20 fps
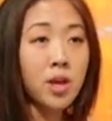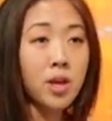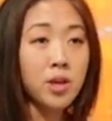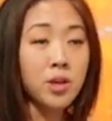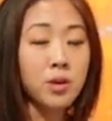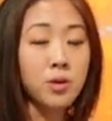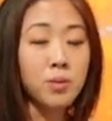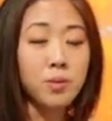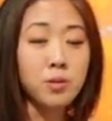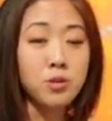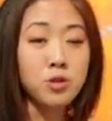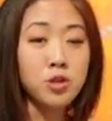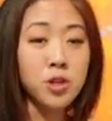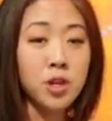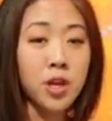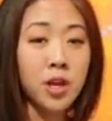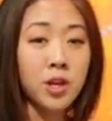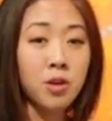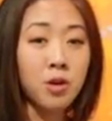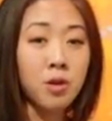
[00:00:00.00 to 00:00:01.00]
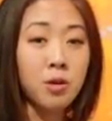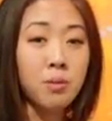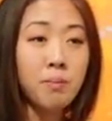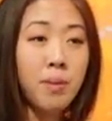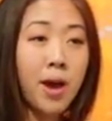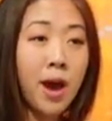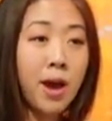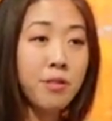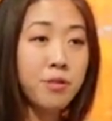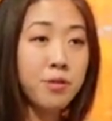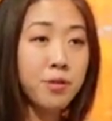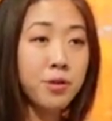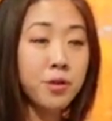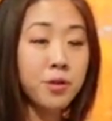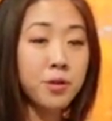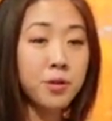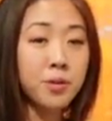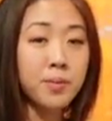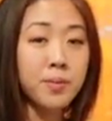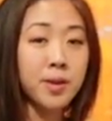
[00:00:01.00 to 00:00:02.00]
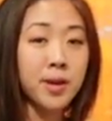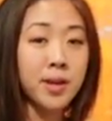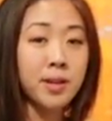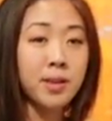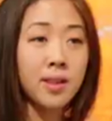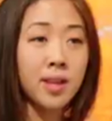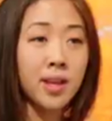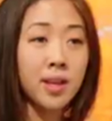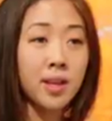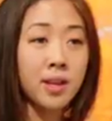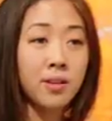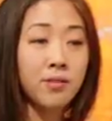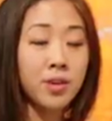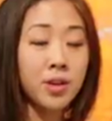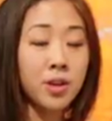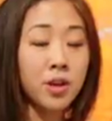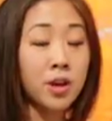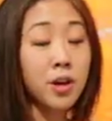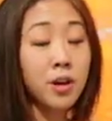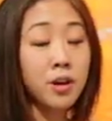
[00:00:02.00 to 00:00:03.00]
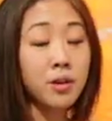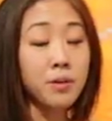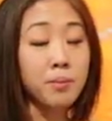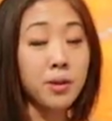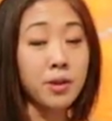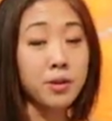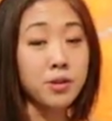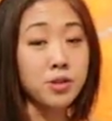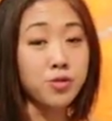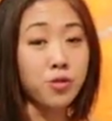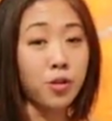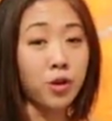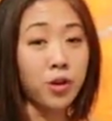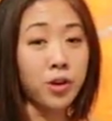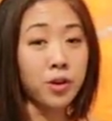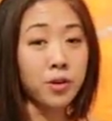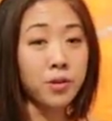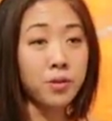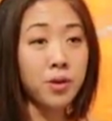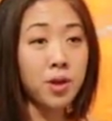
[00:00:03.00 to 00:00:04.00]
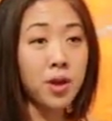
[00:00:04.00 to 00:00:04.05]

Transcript: You usually get your own bathroom, and they can even cook meals for you.